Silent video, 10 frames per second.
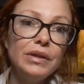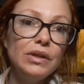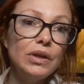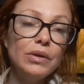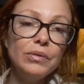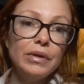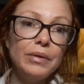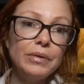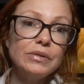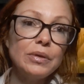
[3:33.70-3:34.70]

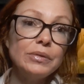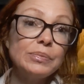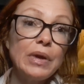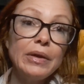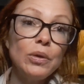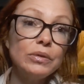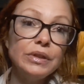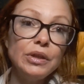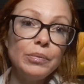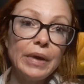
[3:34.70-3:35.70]
it was probably
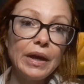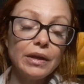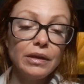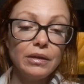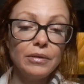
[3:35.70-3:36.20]
holding you back.